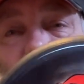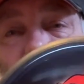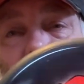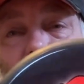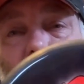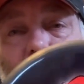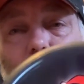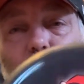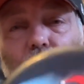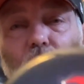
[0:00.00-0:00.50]

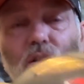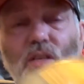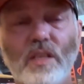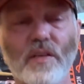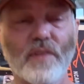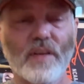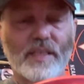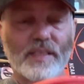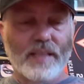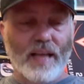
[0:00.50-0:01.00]
Most
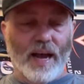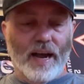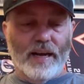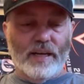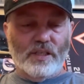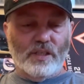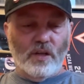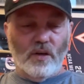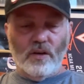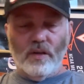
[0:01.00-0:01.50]
of his
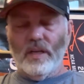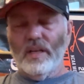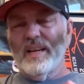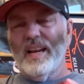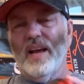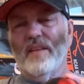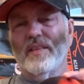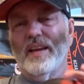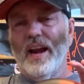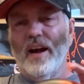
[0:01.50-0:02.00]
dies didn't
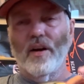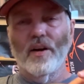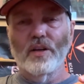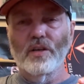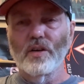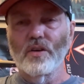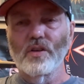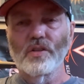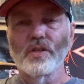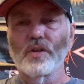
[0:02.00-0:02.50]
have
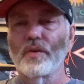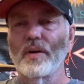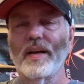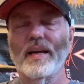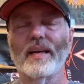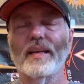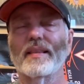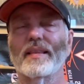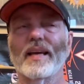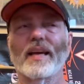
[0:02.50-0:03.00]
characters or
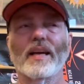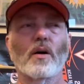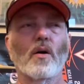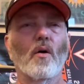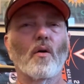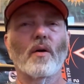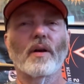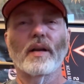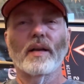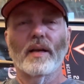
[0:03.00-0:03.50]
anything
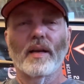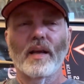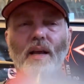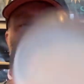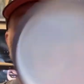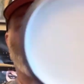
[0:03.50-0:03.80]
on it,